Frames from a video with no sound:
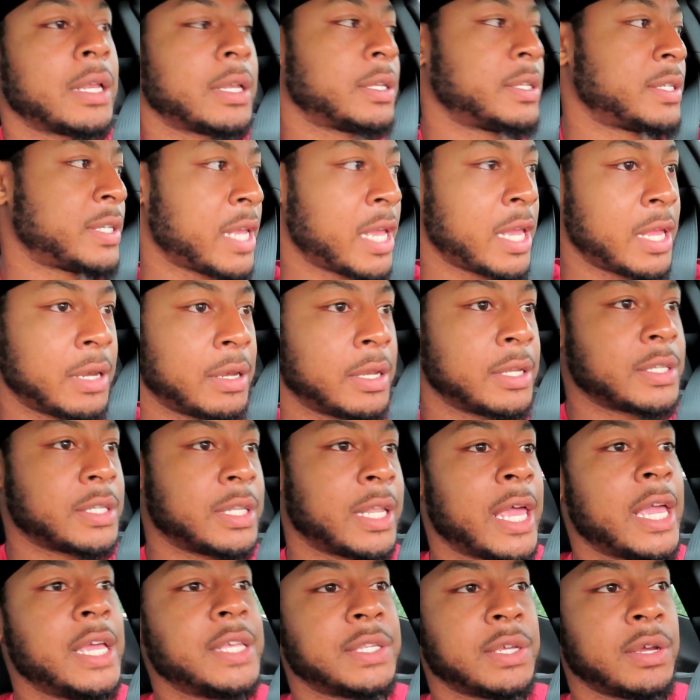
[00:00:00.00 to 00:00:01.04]
saying it's
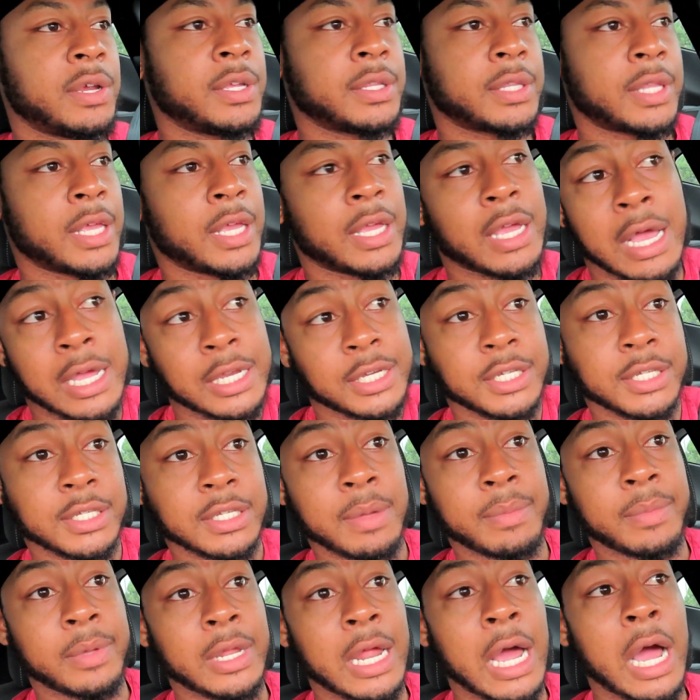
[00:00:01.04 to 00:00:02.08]
lazy or anything,
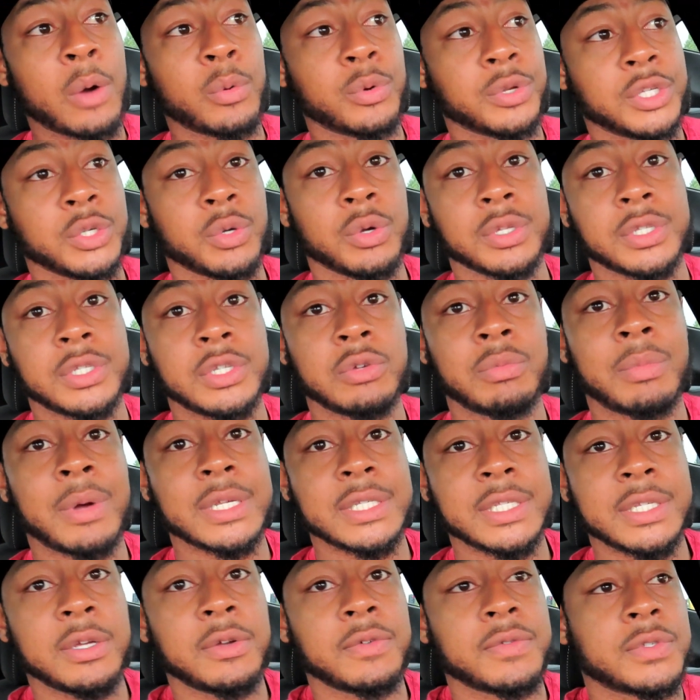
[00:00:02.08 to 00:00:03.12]
I would do it too
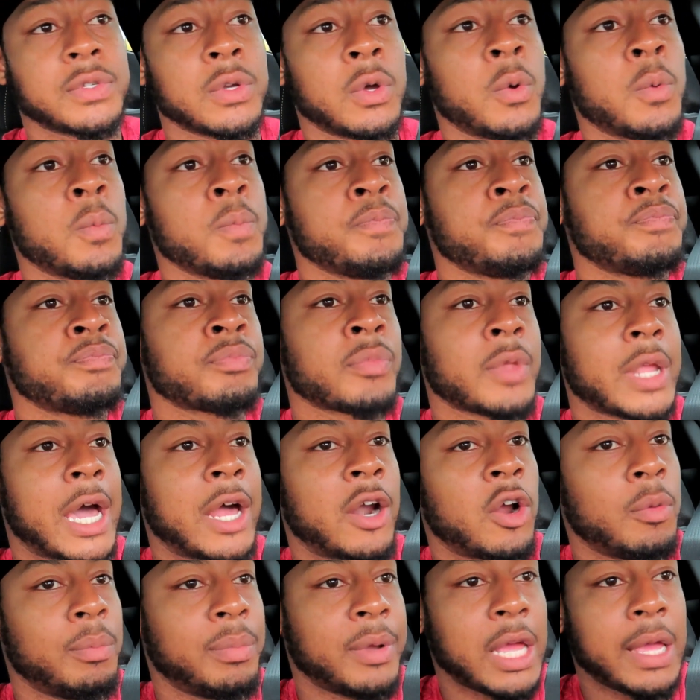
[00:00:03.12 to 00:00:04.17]
myself, so I
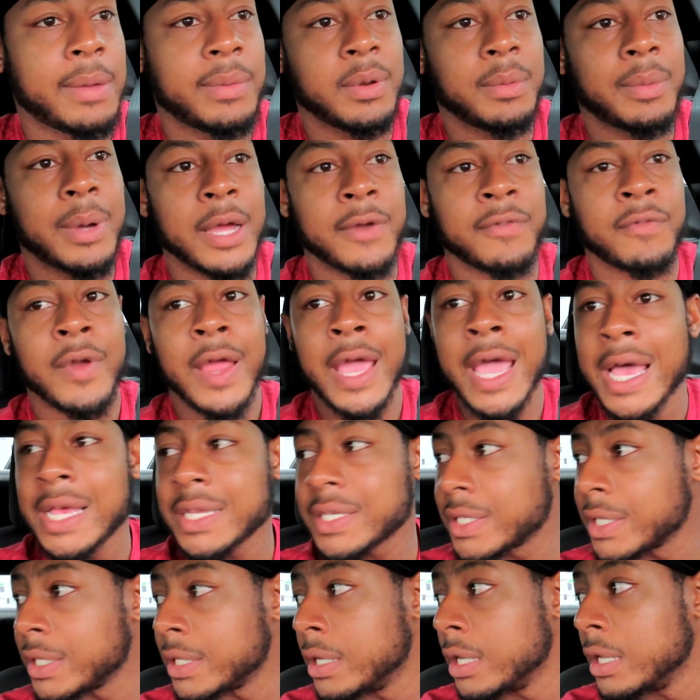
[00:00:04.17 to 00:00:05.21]
don't blame anybody for
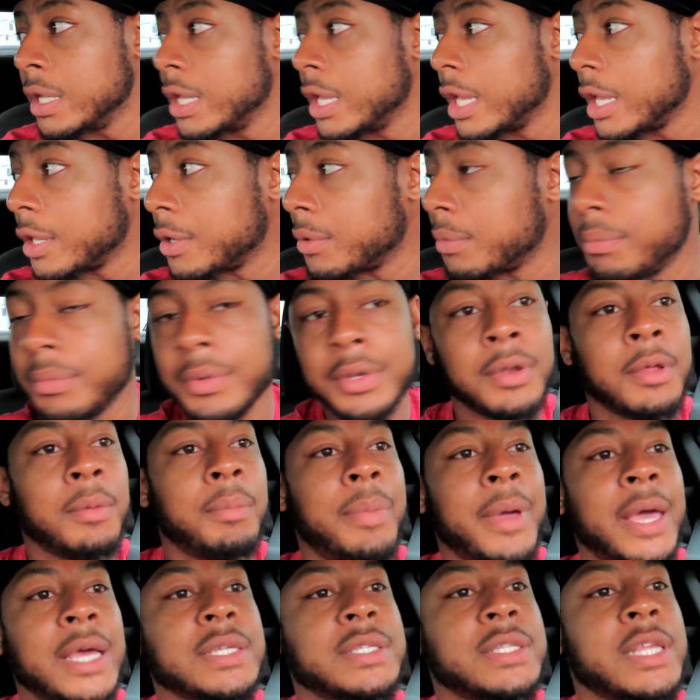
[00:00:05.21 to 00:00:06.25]
asking. The
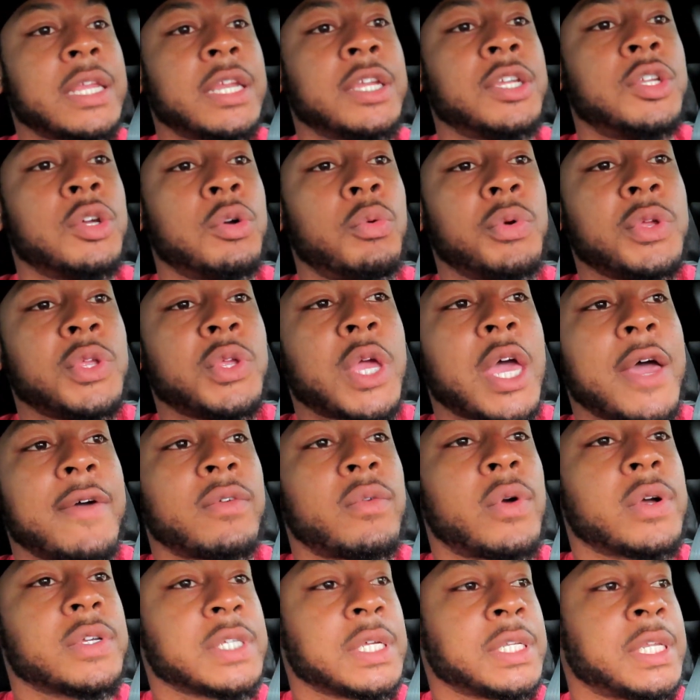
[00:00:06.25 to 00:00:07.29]
best thing to do when you have a
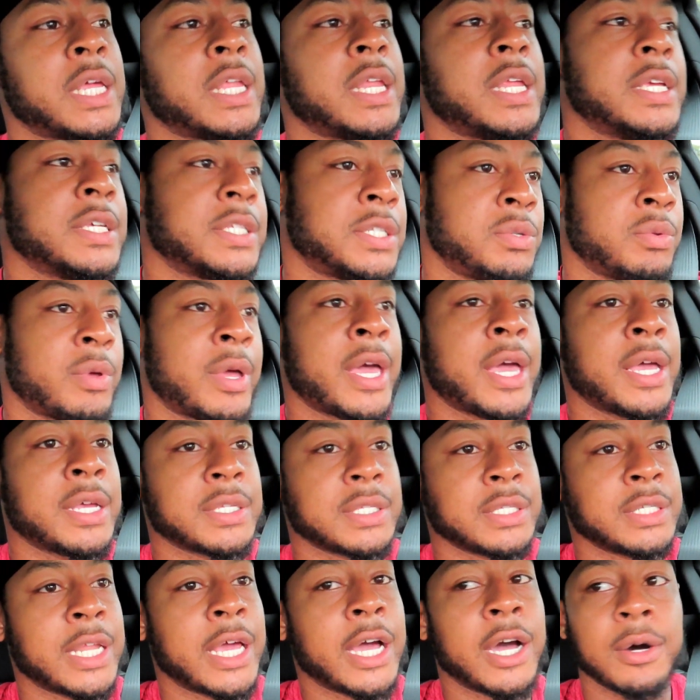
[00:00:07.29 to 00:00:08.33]
question like that is to
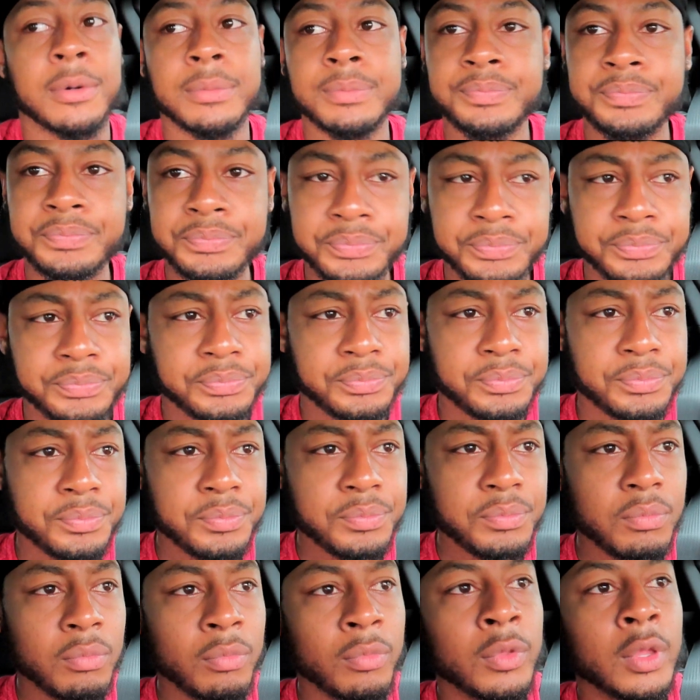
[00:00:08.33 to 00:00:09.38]
ask. Now,
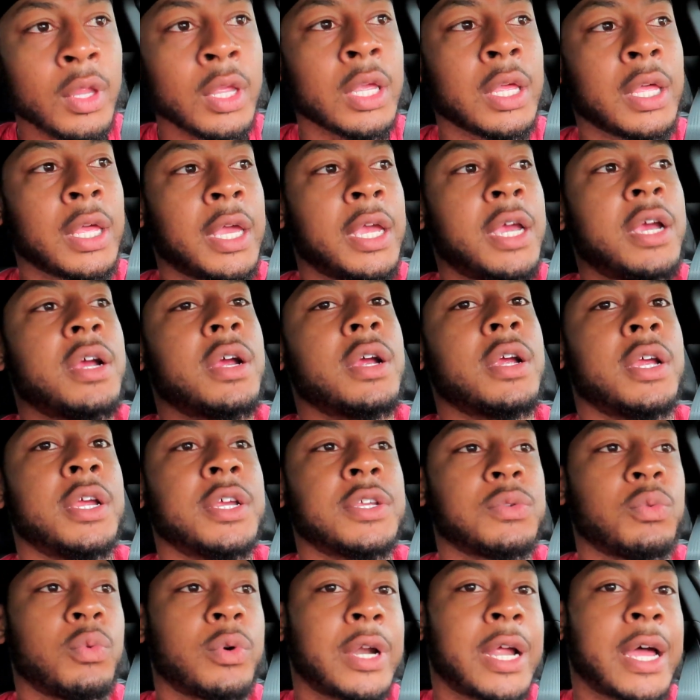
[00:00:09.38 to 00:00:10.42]
here
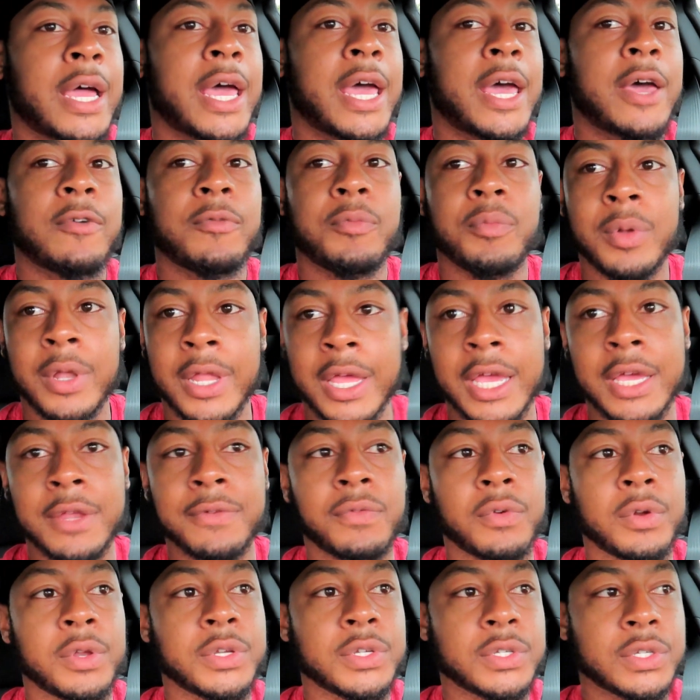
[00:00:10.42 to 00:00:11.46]
is what I have planned
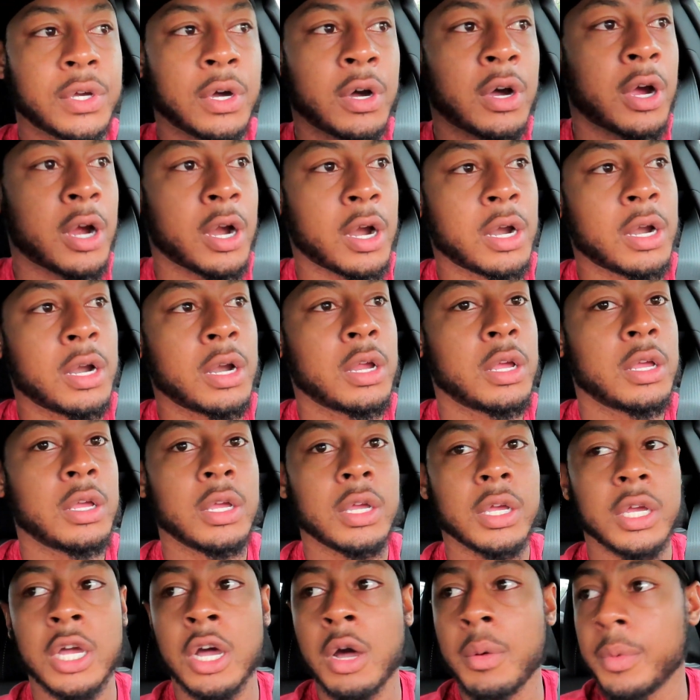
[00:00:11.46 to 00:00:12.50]
for this car
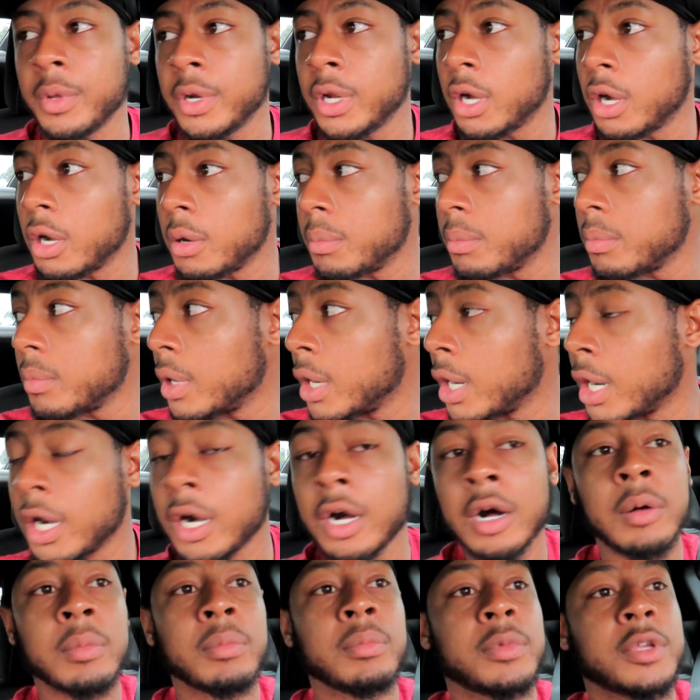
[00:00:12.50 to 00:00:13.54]
coming up,
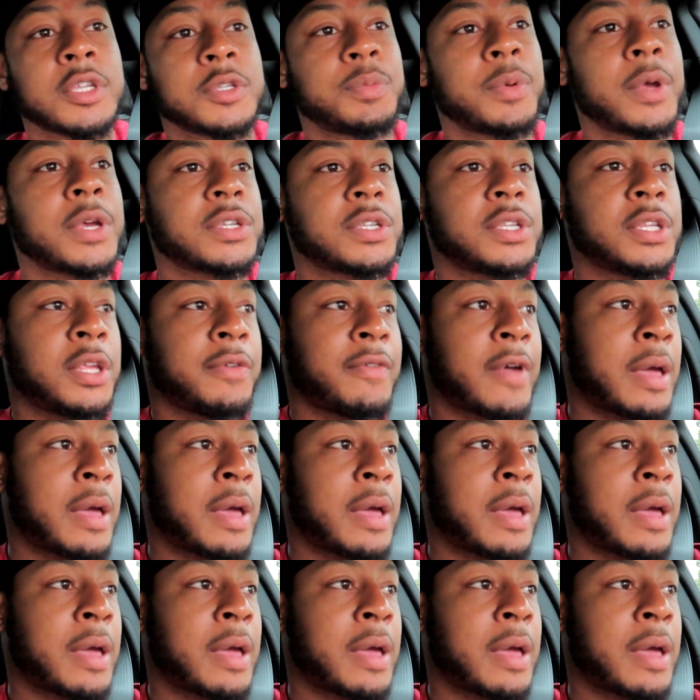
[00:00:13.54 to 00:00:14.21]
especially if